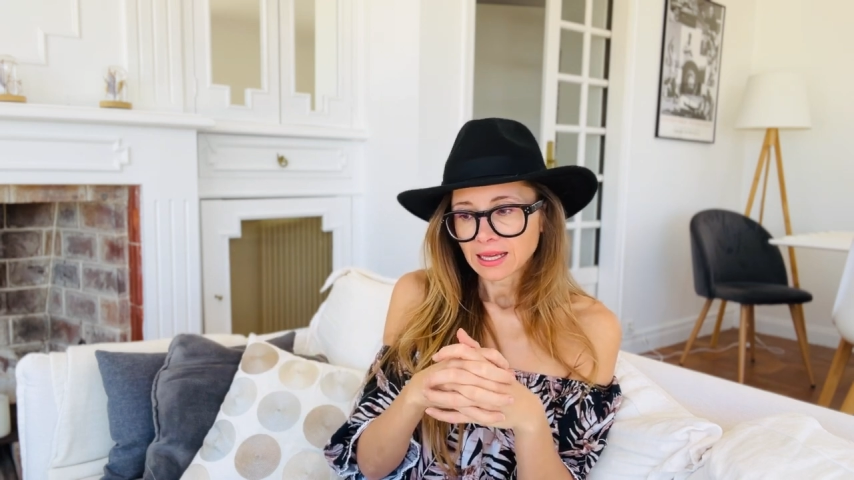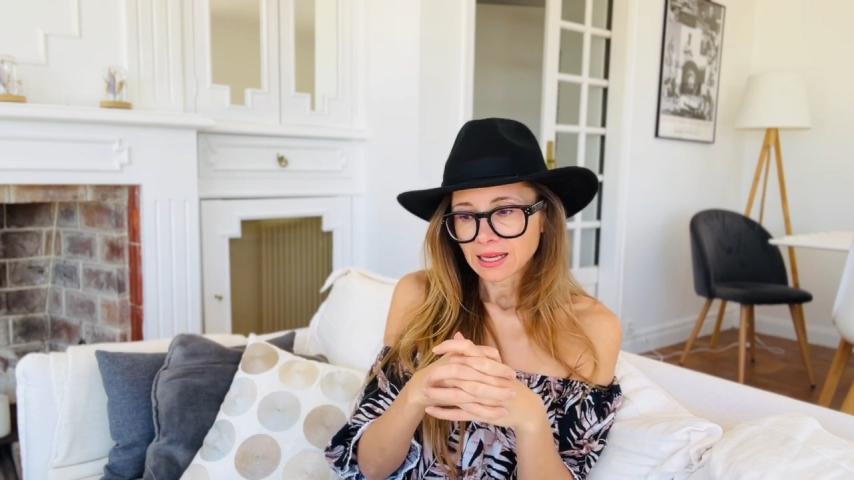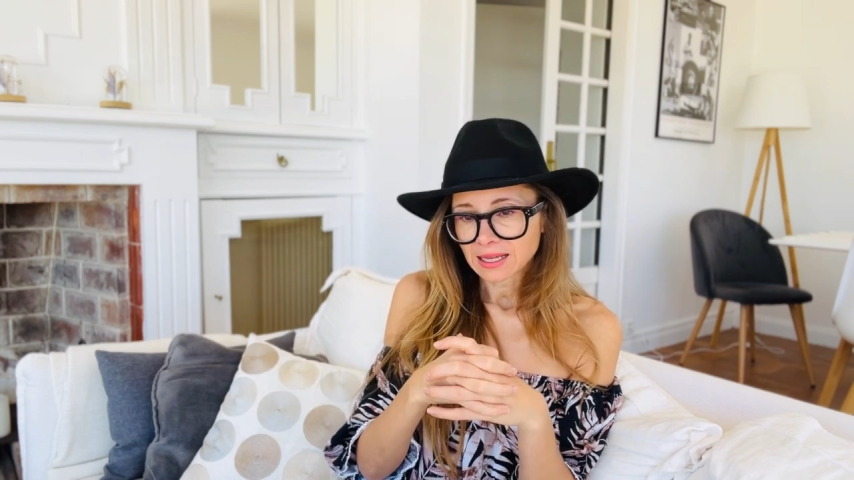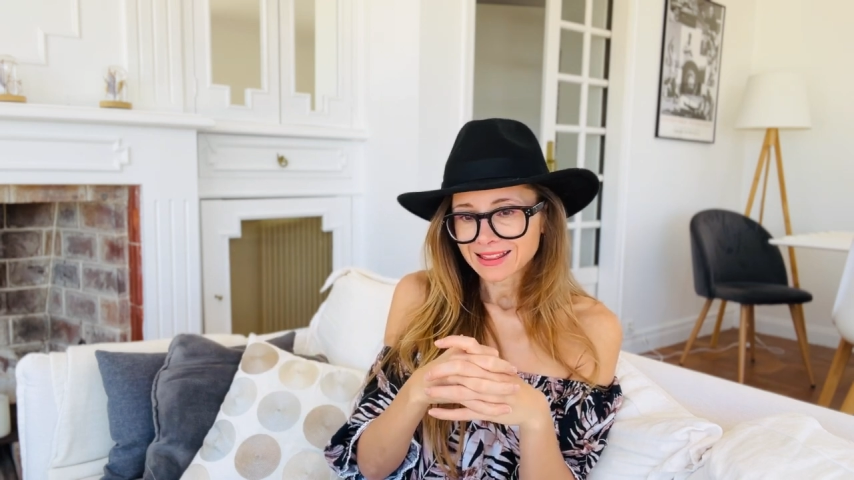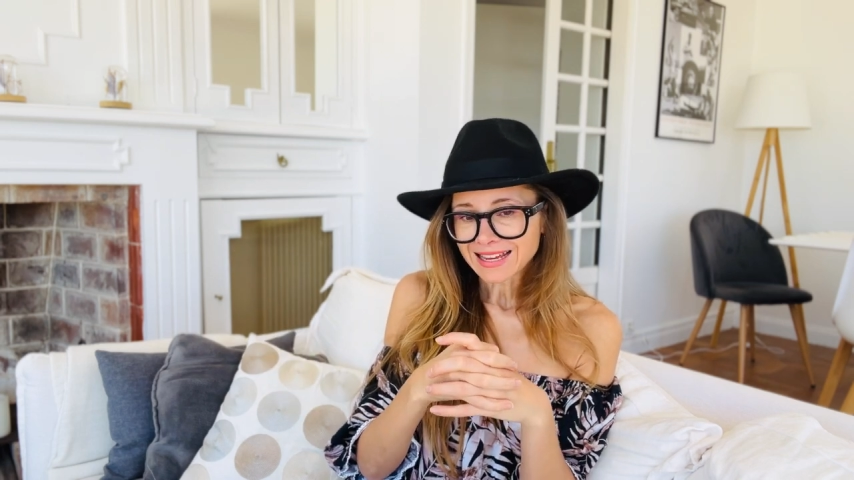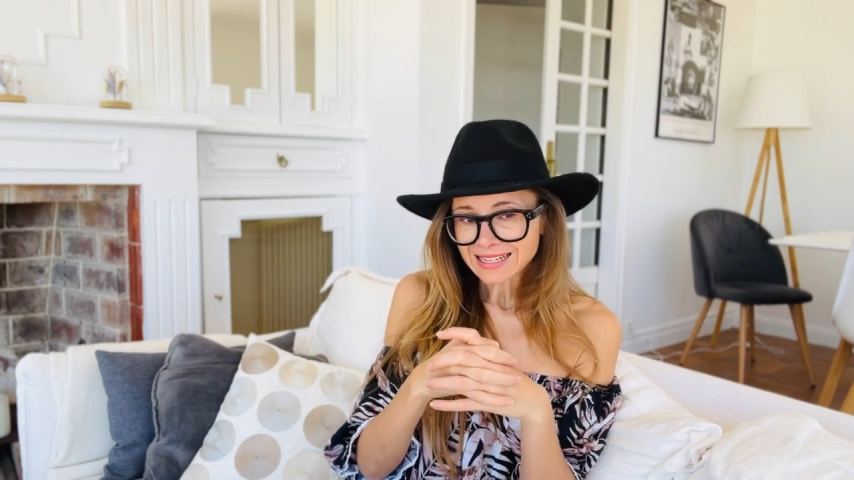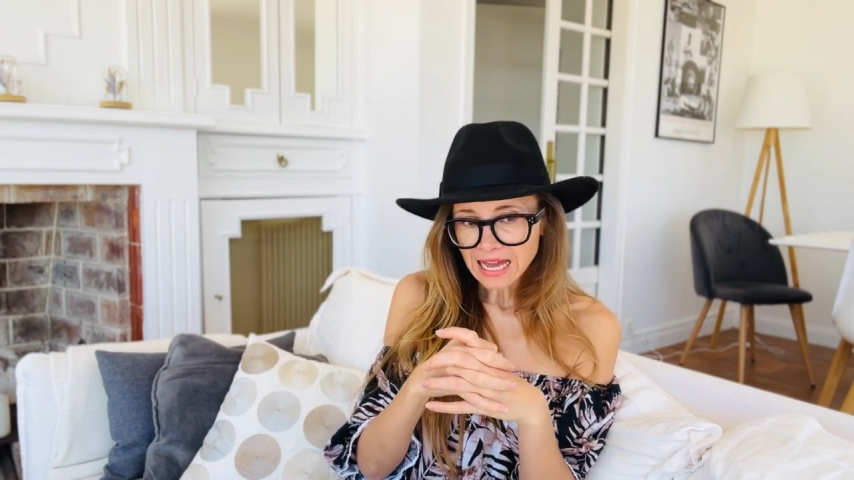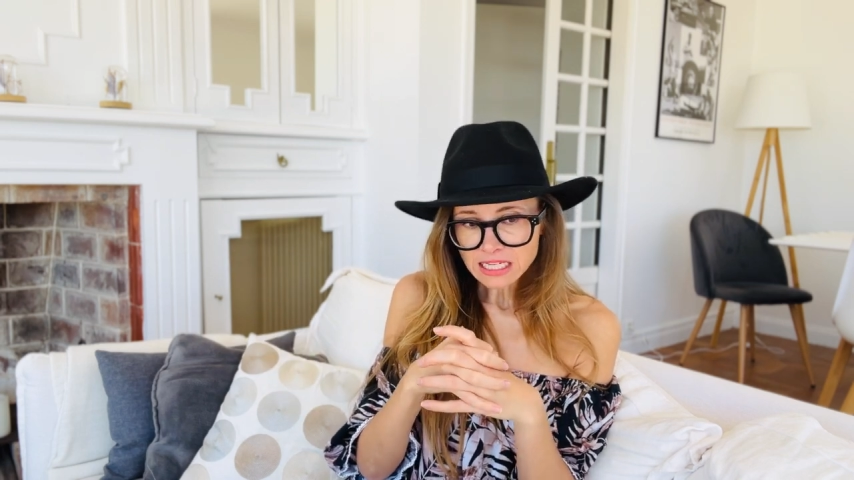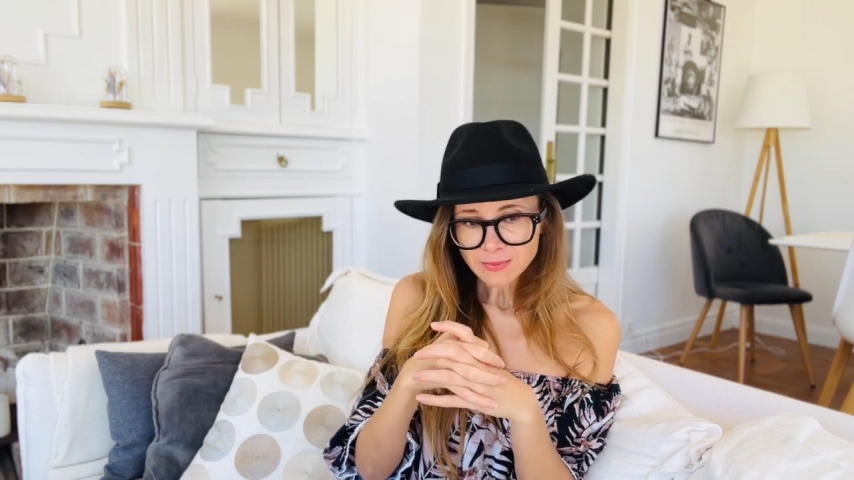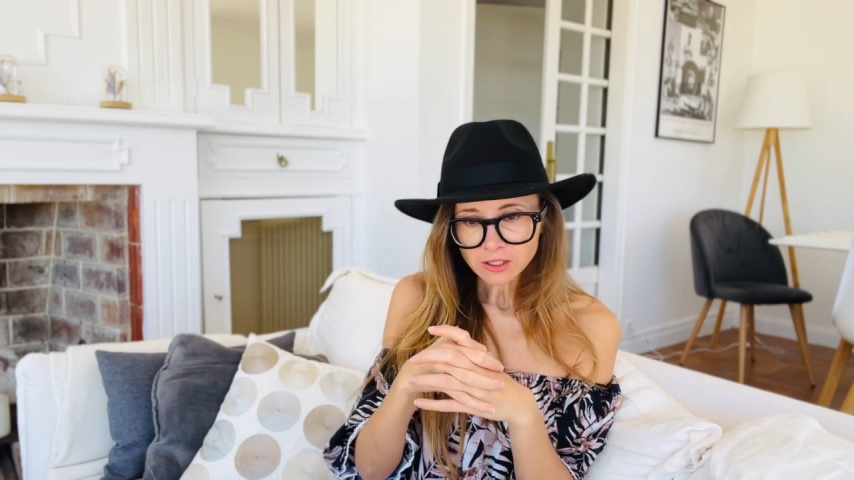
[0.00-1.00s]
Then
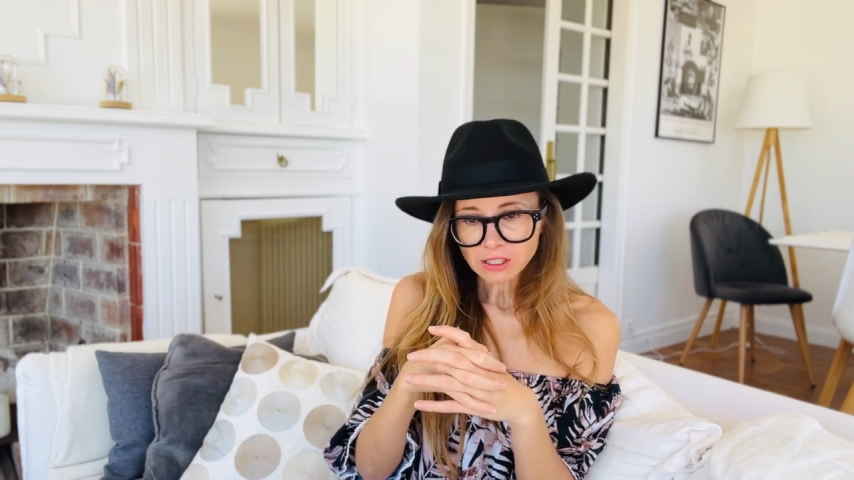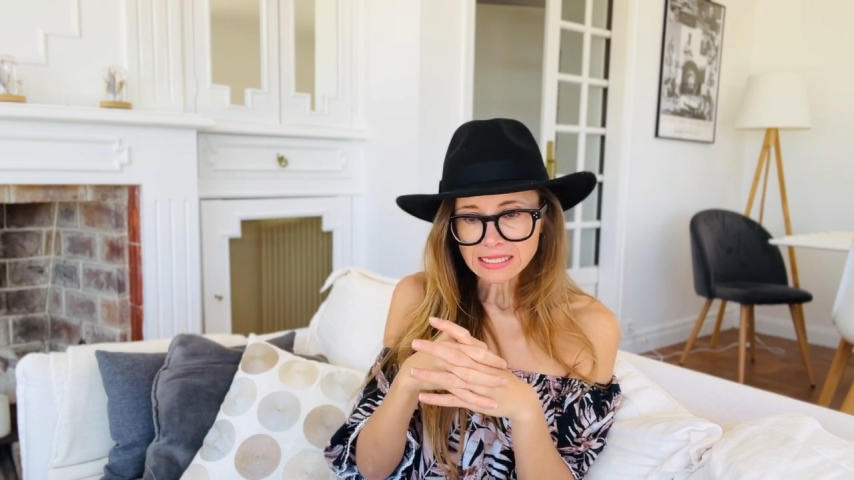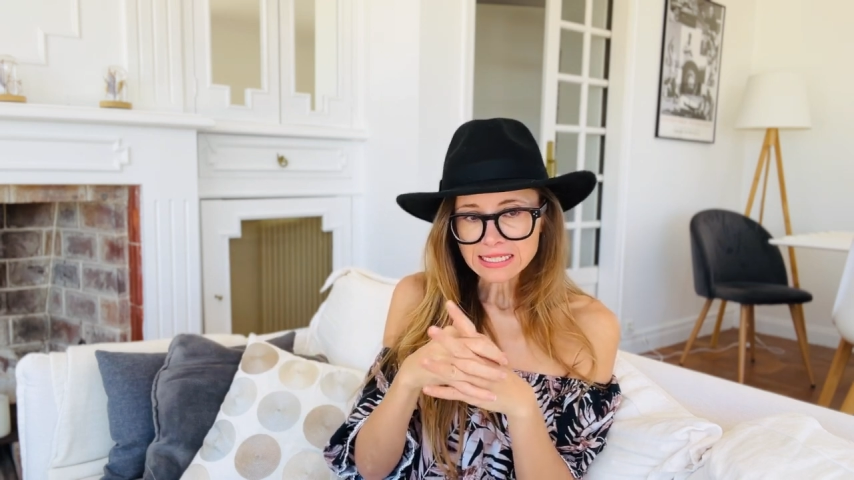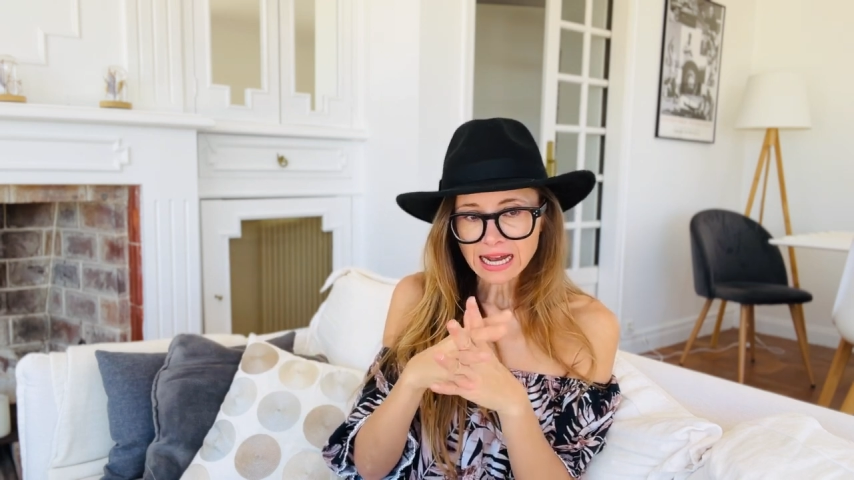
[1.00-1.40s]
last but not least,